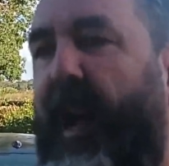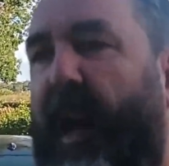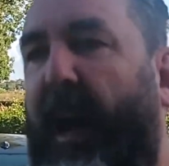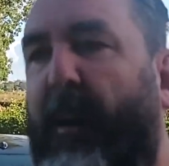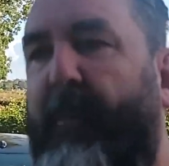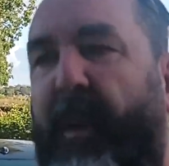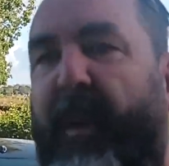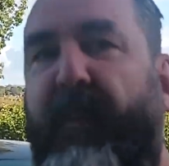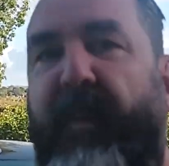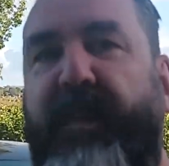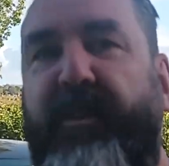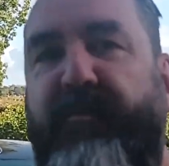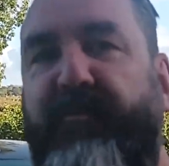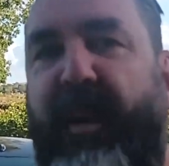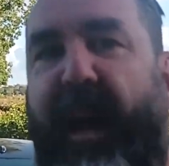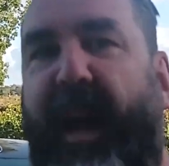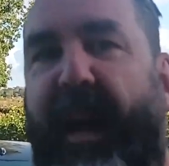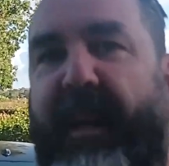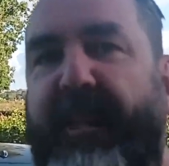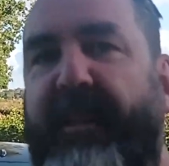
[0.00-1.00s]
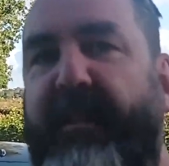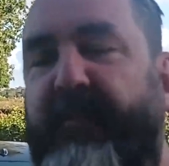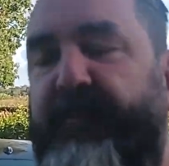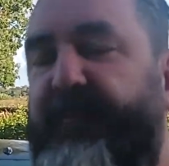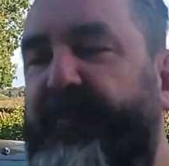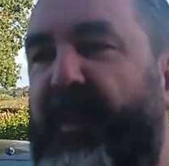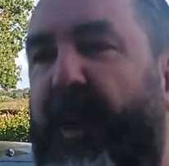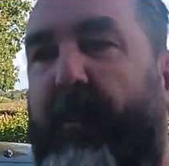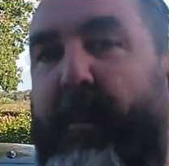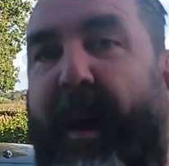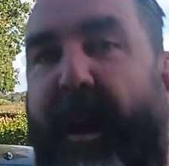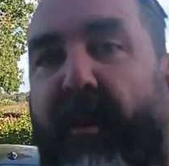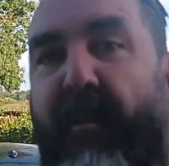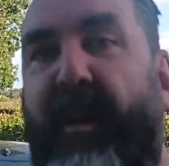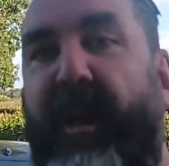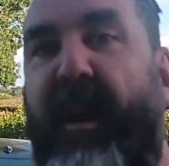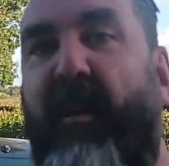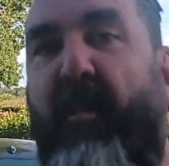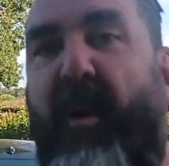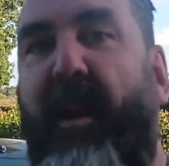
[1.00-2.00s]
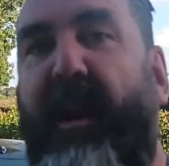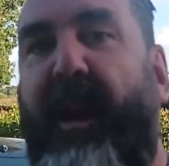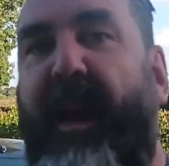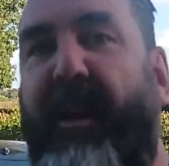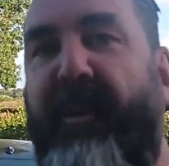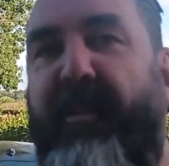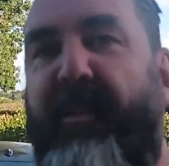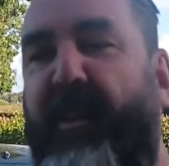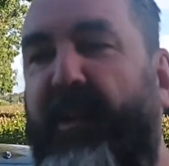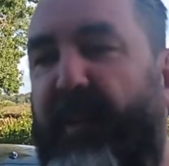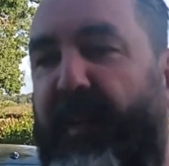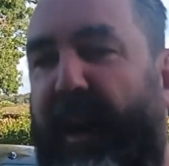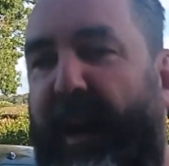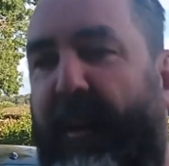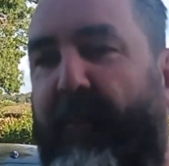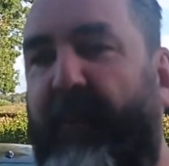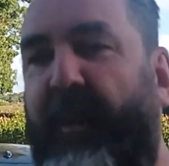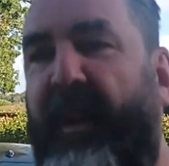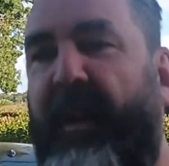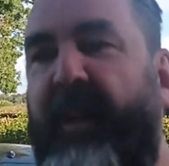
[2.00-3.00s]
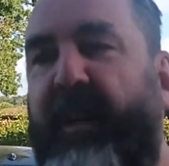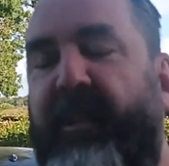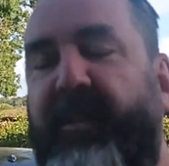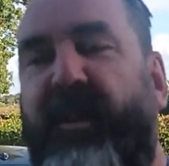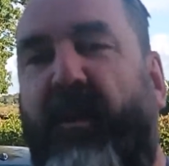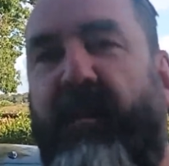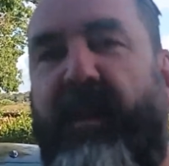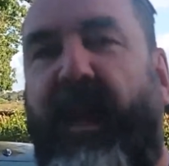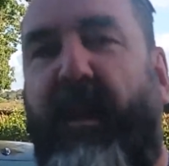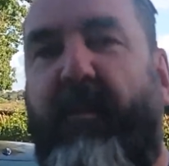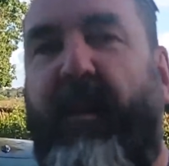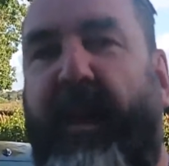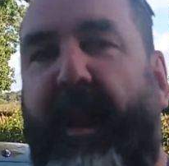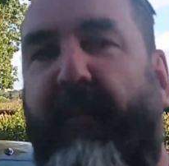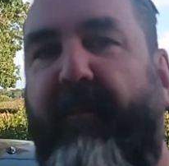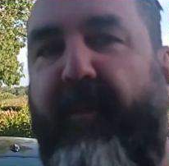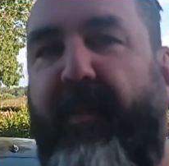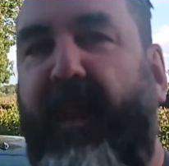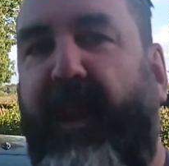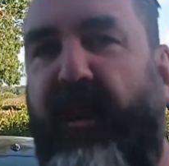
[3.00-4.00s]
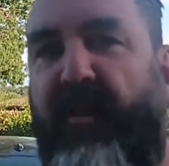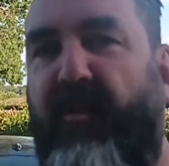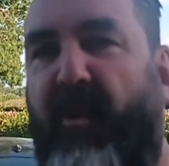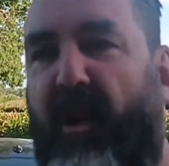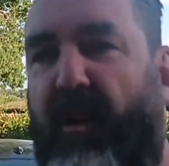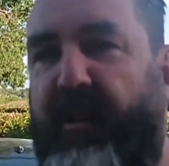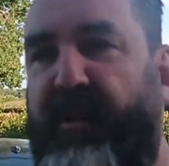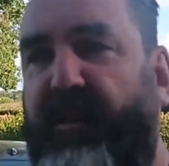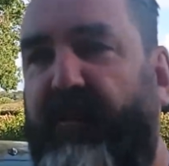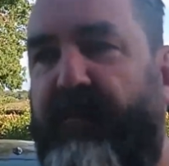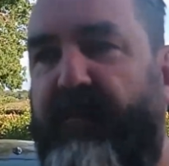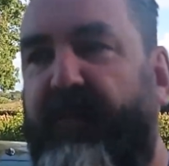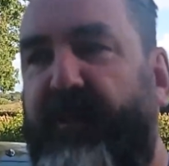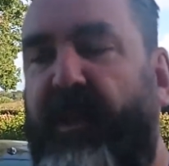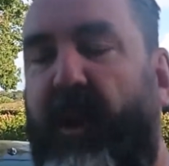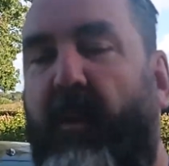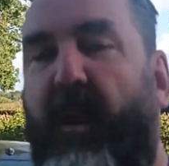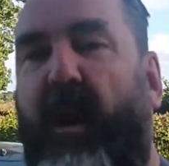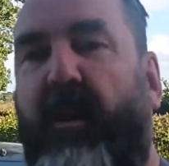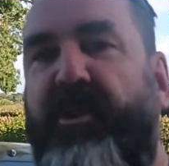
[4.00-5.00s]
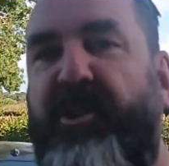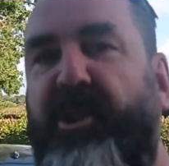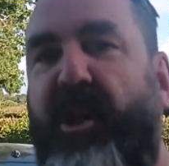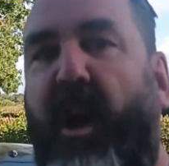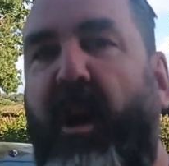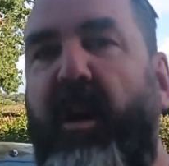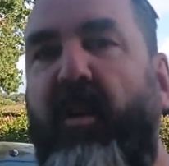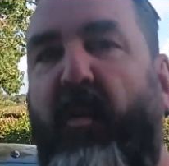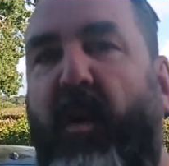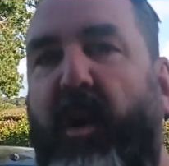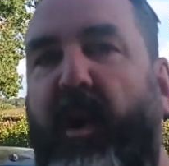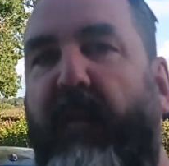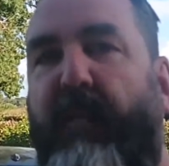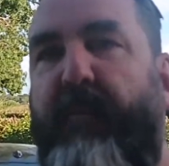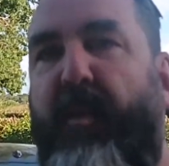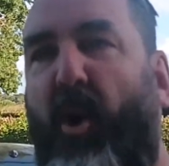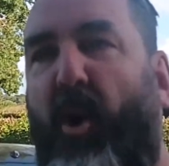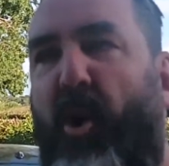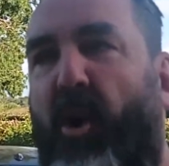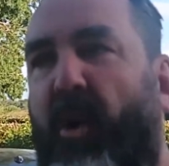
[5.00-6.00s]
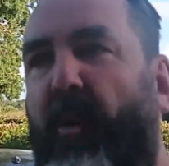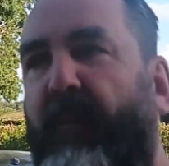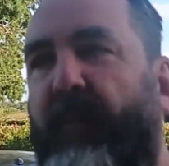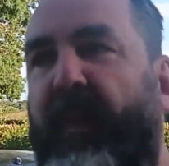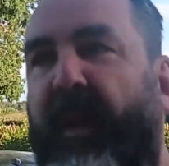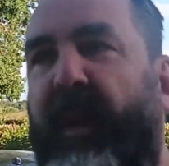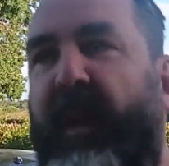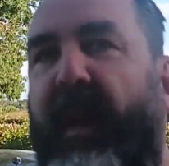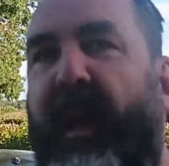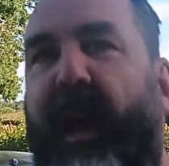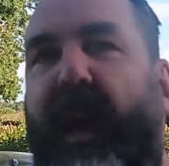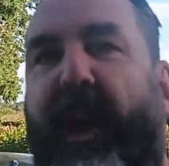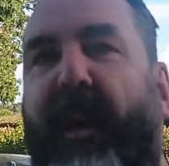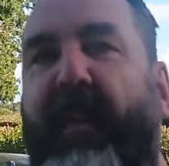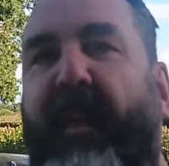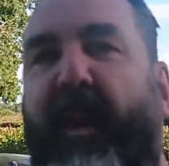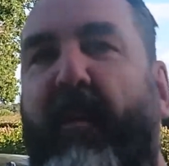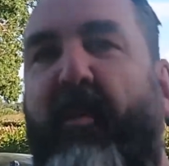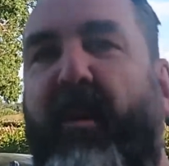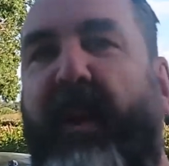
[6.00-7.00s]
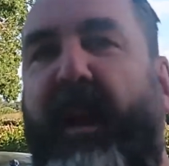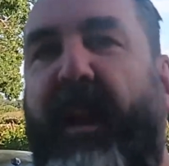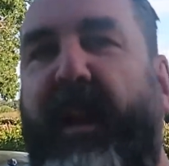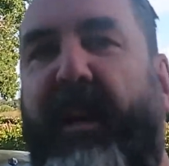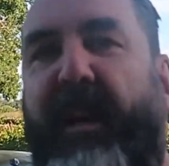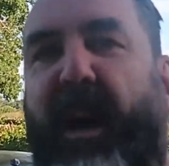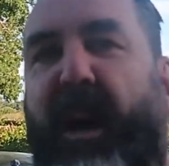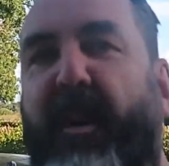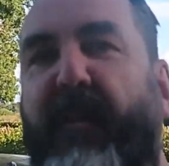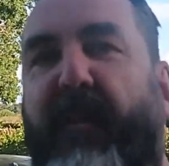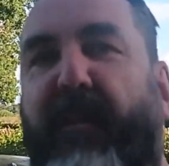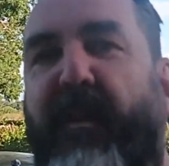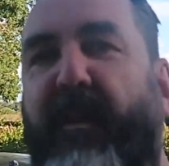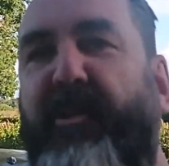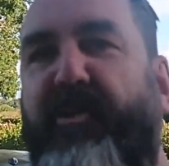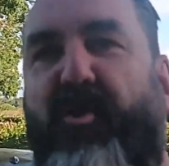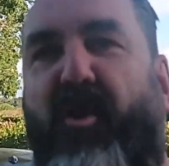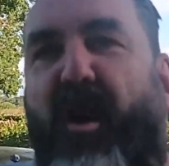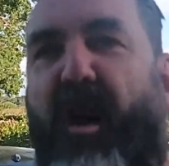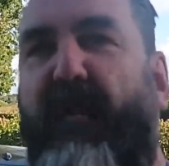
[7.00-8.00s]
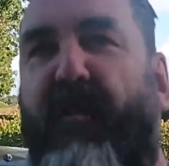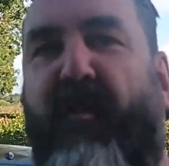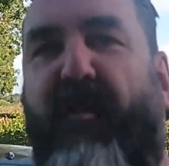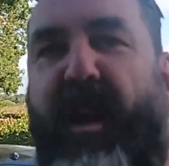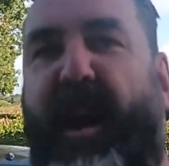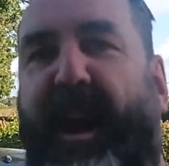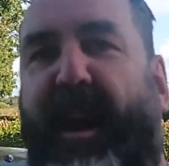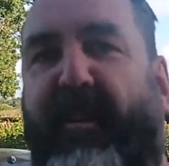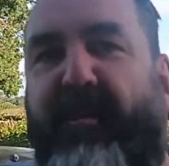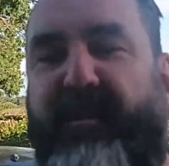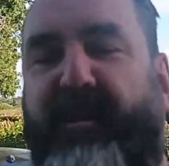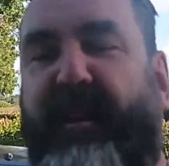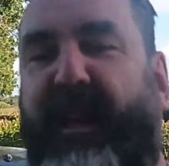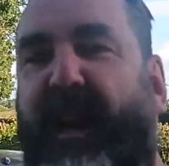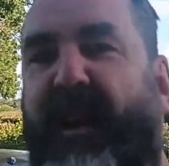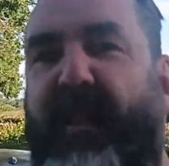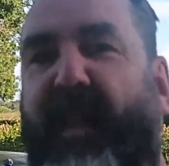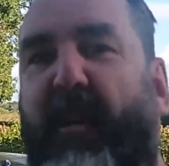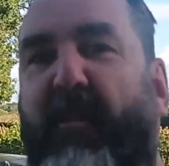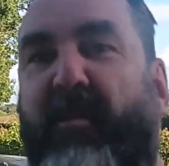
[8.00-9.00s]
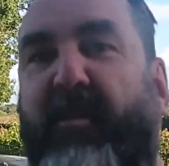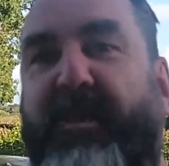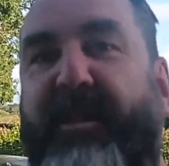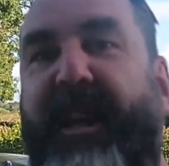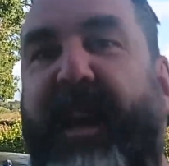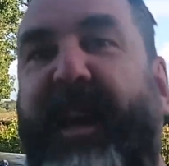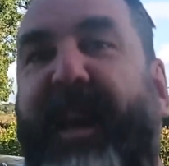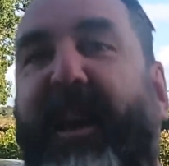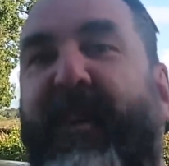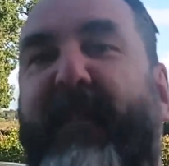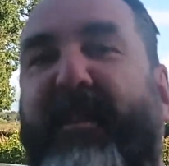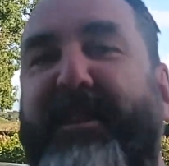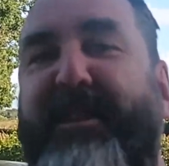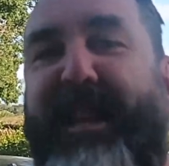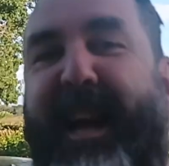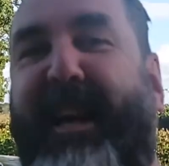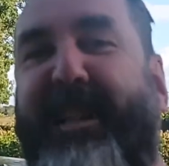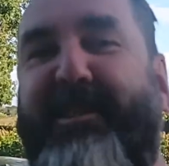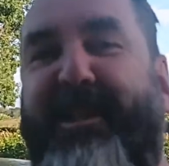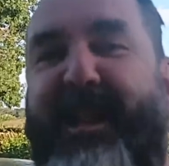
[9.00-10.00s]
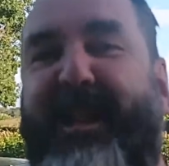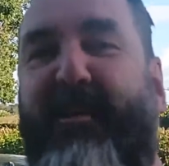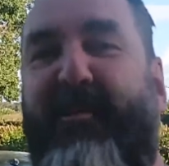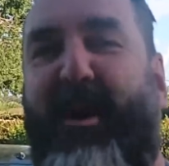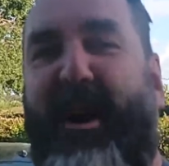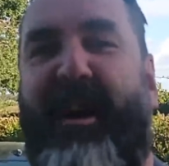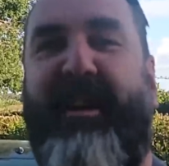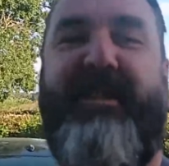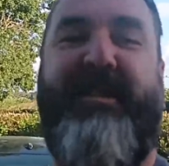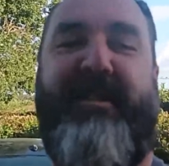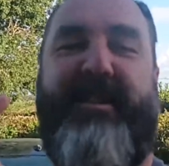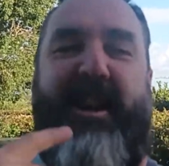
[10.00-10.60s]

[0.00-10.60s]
But if it's red, apparently it won't let you do that. So I'm keeping everything crossed. So I'll show you what I've bought, and then we're going to go for a drive around, and then we'll see if it's actually worked.